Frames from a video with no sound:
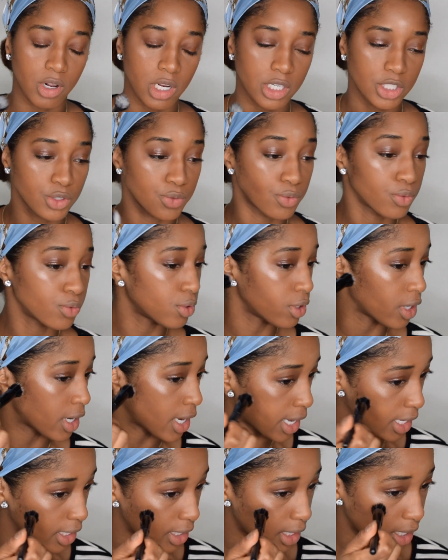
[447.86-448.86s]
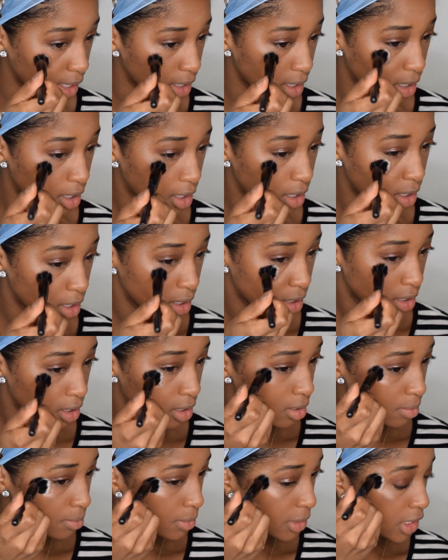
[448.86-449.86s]
brush for highlight
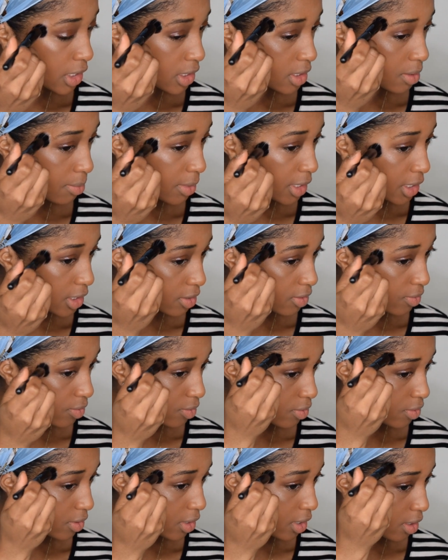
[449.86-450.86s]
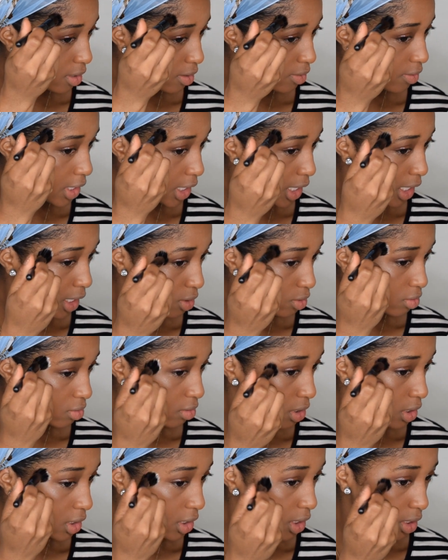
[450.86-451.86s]
because it makes it very natural
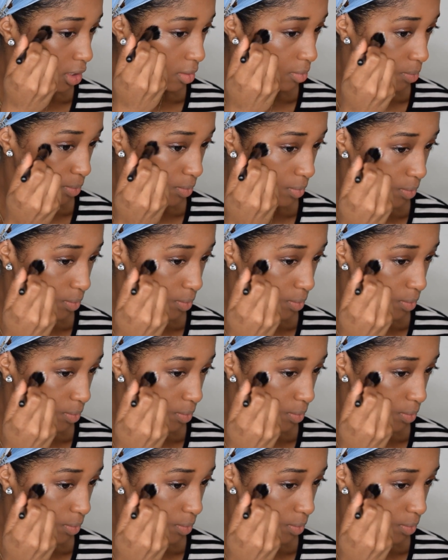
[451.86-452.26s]
looking.